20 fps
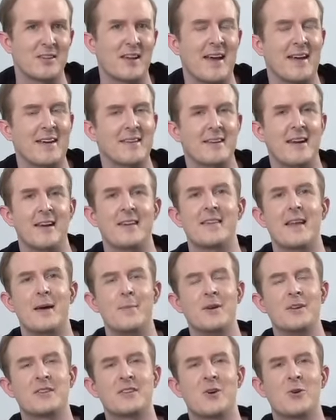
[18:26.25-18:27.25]
And let
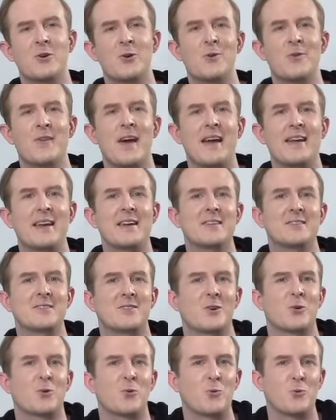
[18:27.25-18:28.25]
me tell you, that is
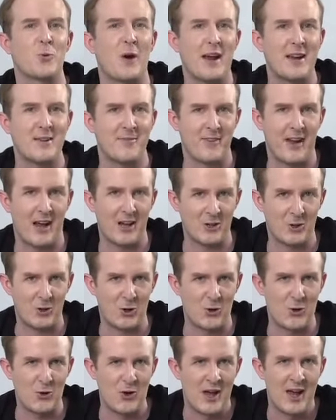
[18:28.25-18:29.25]
great
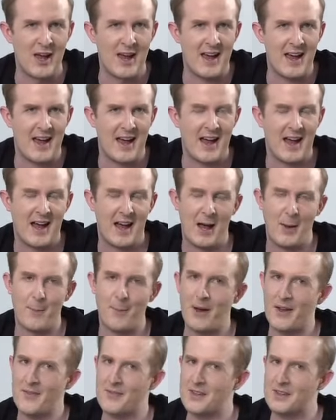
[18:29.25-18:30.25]
value. Uh,
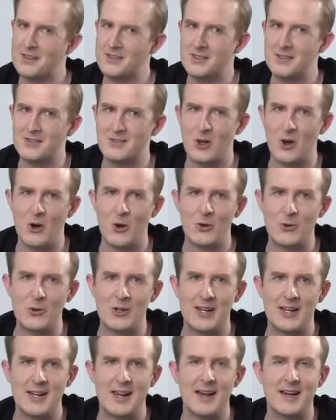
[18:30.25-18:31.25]
but this is
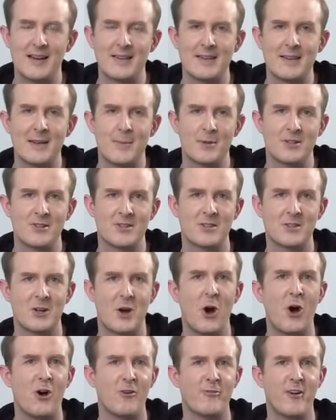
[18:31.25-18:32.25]
only a limited
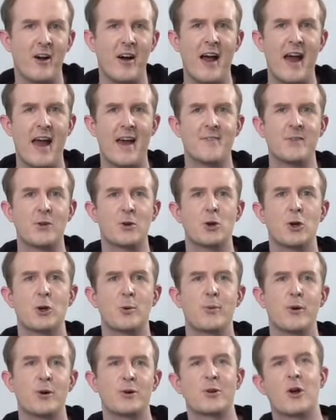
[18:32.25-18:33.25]
offer and the
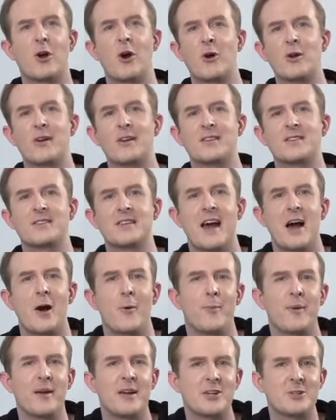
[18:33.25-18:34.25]
coupon code is now
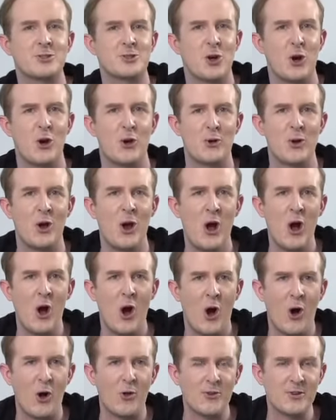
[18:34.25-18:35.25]
being shown
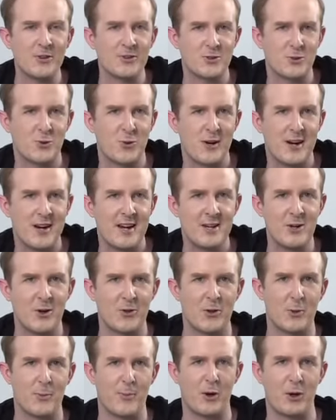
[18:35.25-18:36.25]
on the screen,
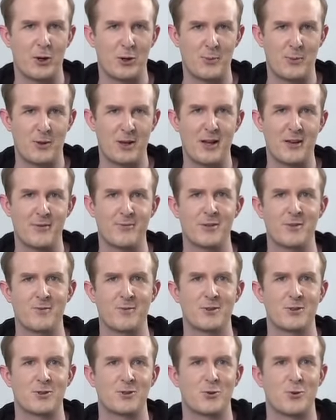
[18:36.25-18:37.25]
on the bottom left of
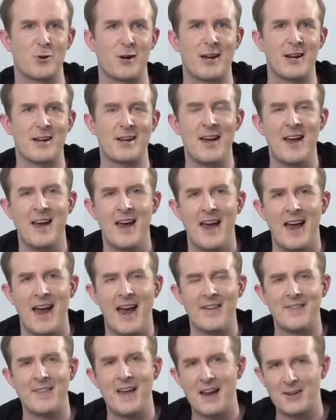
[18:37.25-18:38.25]
the screen.
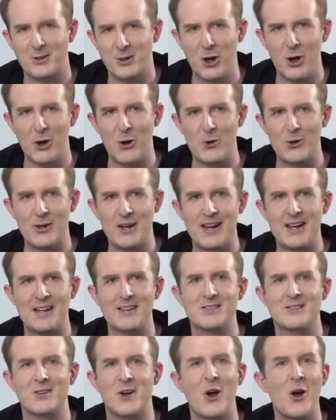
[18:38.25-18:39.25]
And that code
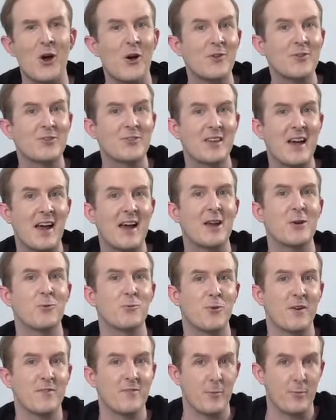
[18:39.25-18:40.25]
is Earth Day
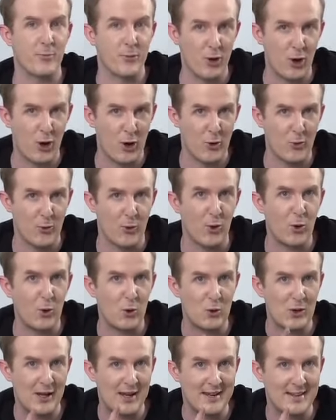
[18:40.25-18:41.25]
River Pro,
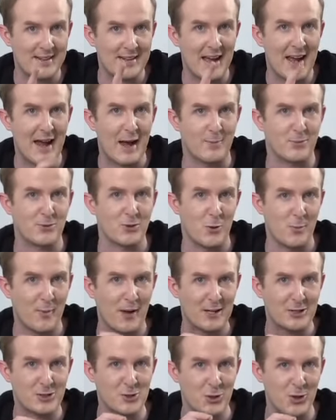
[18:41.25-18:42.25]
all in caps. So
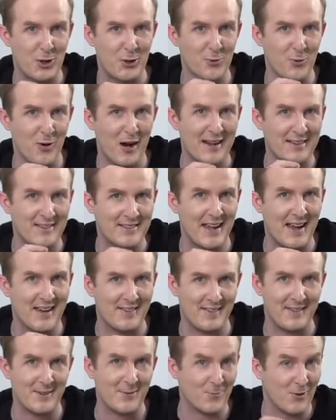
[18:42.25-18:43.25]
make sure you write
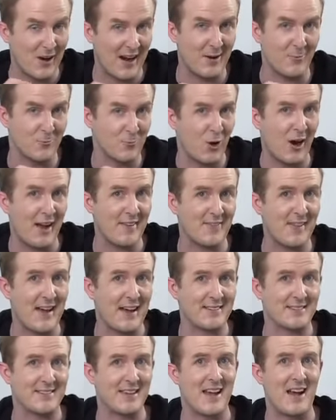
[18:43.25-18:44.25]
that, write, write
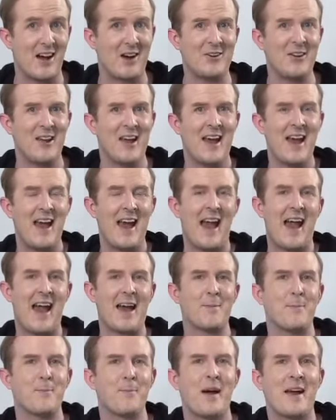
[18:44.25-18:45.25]
that down
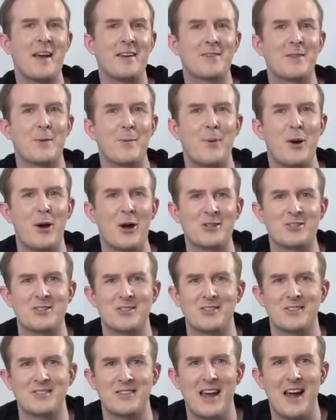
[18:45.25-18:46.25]
and make the
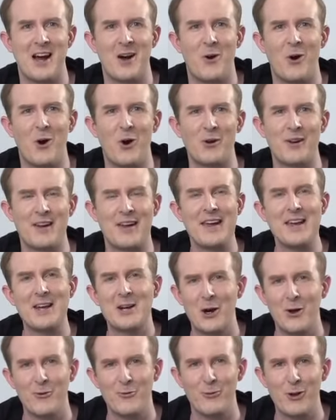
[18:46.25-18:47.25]
purchase now on
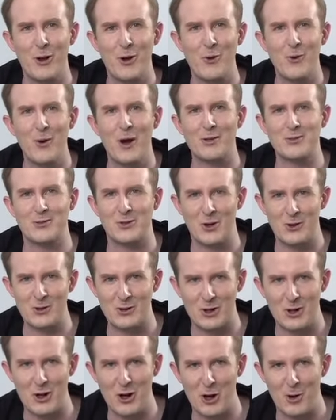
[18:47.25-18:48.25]

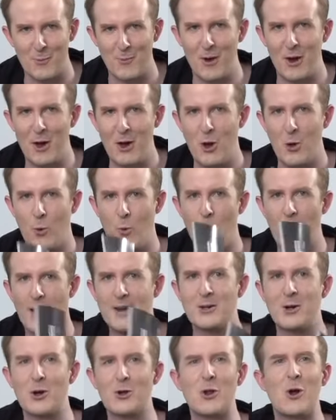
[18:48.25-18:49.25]
ecoflow.com.
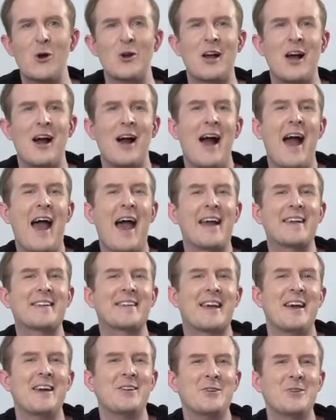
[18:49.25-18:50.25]
Wait no longer and
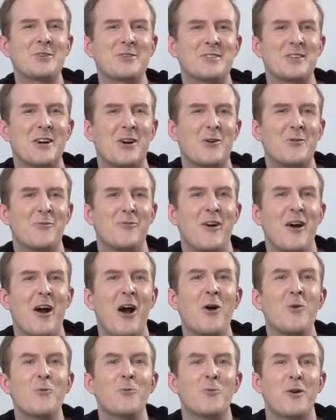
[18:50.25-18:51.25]
get yourself
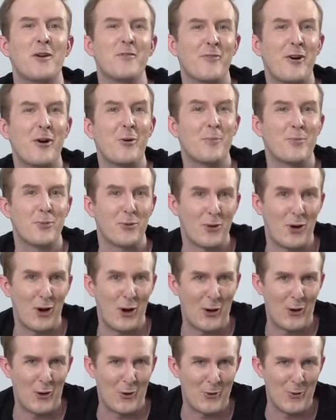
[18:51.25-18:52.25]
a River
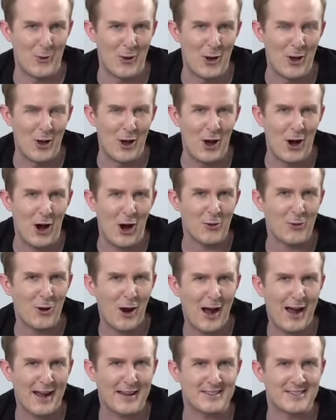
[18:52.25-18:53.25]
Pro. All
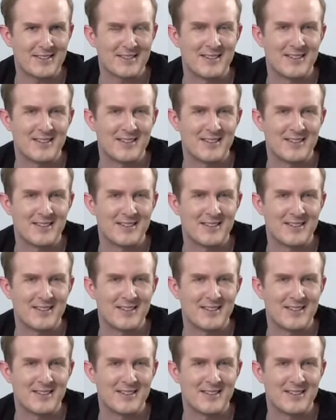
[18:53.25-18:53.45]
right.